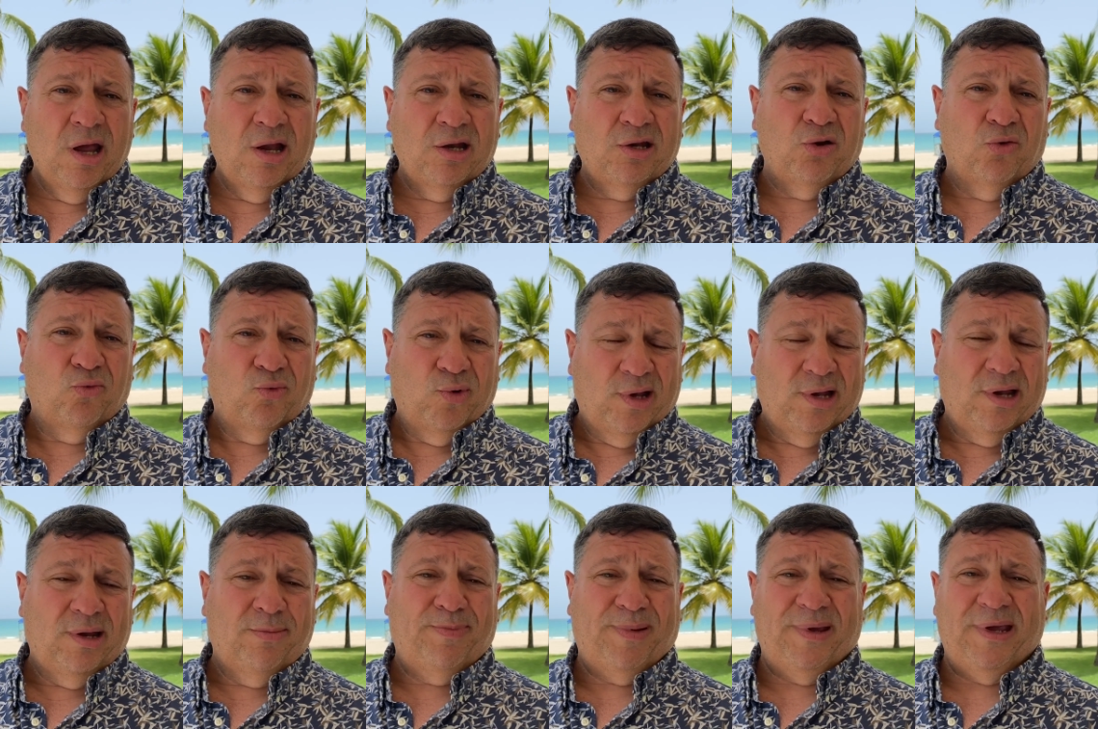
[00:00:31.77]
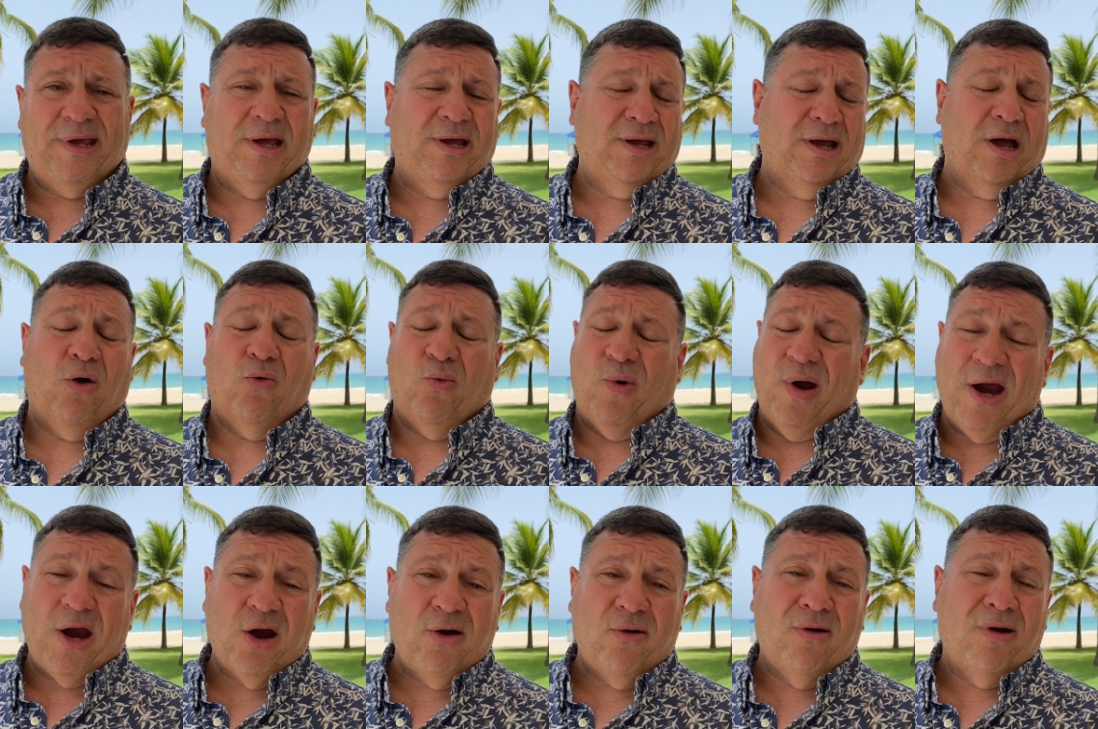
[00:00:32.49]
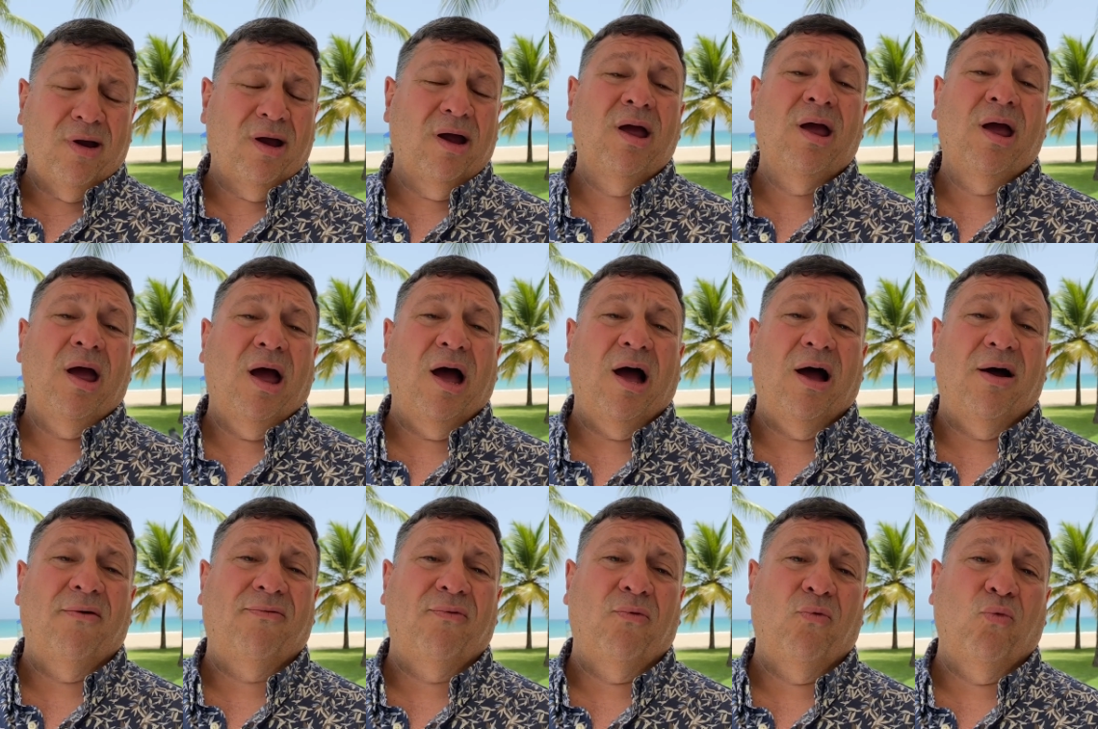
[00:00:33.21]
to really be aware
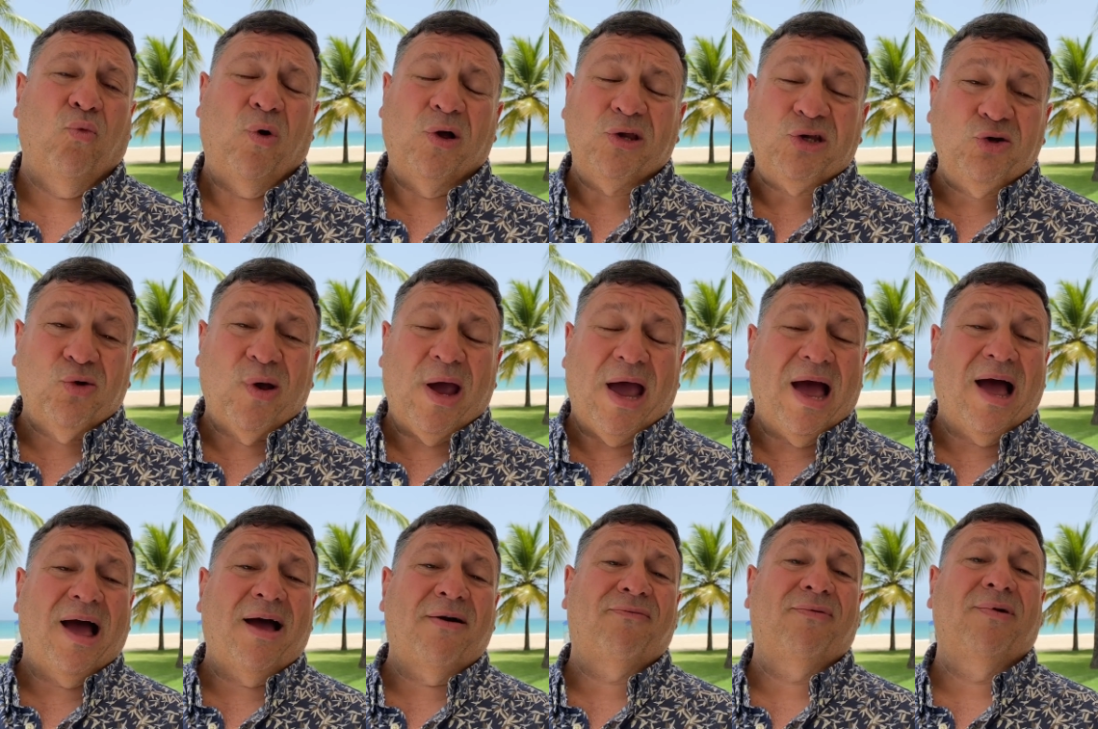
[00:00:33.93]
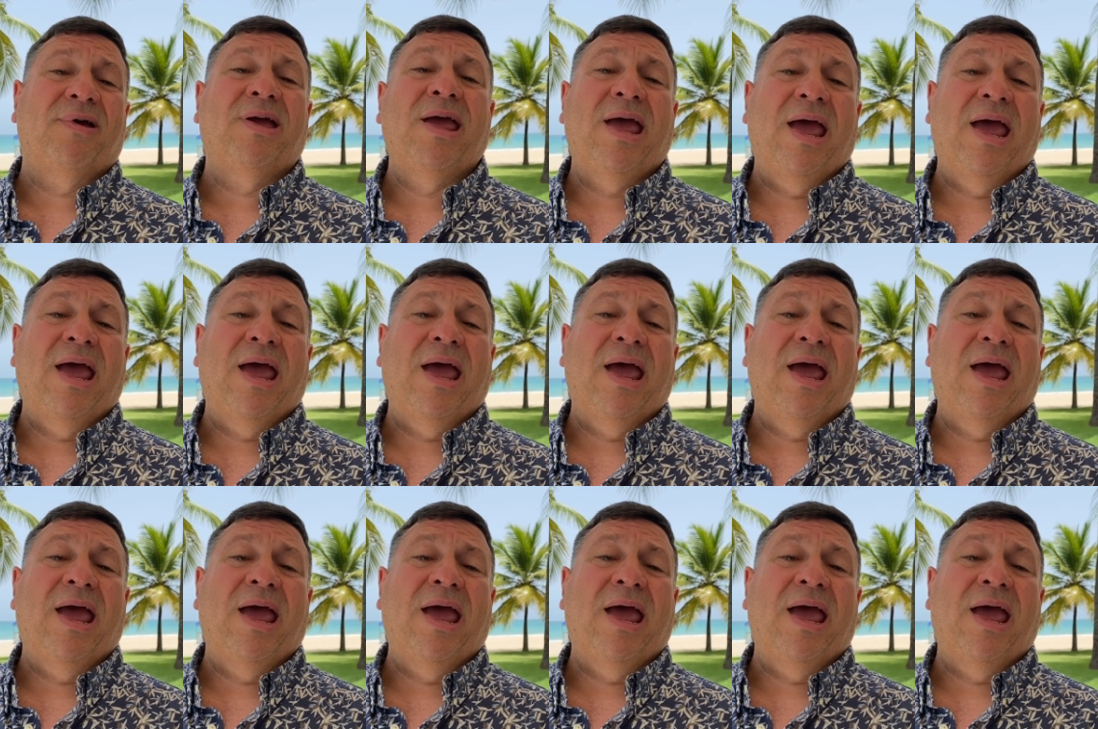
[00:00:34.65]
of what you have